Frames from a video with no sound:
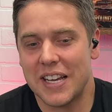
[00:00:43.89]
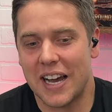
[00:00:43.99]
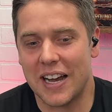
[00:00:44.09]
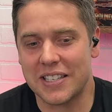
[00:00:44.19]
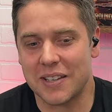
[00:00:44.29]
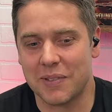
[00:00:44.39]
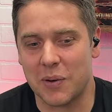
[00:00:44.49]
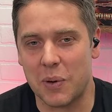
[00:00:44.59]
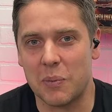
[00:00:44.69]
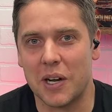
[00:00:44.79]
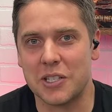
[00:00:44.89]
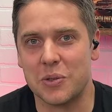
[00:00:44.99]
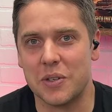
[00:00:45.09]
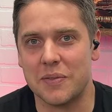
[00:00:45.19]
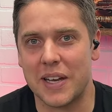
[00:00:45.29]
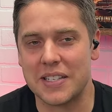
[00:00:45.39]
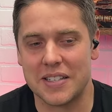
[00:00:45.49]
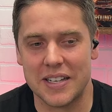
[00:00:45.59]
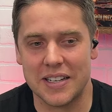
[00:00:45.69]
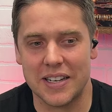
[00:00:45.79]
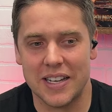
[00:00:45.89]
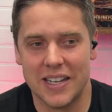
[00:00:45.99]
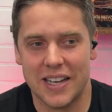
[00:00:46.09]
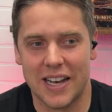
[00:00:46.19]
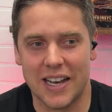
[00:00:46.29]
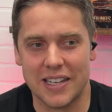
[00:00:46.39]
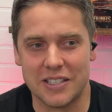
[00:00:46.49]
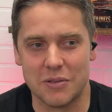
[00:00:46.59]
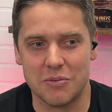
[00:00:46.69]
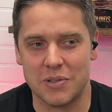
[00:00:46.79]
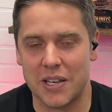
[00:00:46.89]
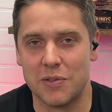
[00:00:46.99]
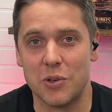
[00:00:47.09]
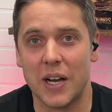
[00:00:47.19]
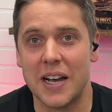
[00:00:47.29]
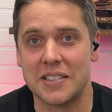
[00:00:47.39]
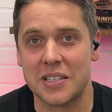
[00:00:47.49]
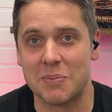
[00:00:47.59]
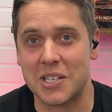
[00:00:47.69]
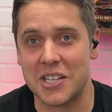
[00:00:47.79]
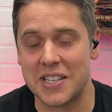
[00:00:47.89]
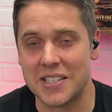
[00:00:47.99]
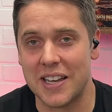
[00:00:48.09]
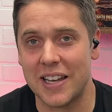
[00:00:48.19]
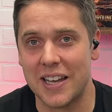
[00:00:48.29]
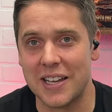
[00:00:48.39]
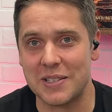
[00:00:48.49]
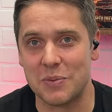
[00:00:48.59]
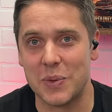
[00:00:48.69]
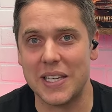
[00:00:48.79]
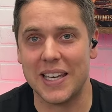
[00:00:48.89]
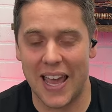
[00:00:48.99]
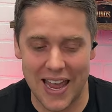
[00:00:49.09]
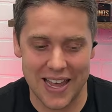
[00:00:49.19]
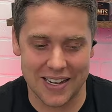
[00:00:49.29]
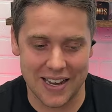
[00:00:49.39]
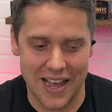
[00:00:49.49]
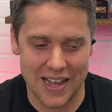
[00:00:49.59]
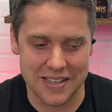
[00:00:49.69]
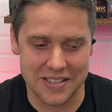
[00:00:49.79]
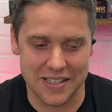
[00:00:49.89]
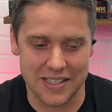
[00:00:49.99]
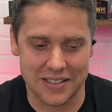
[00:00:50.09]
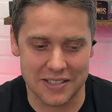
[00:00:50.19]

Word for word: Uh, it's something we want to invest in uh, to give you guys as much insight as we can as uh,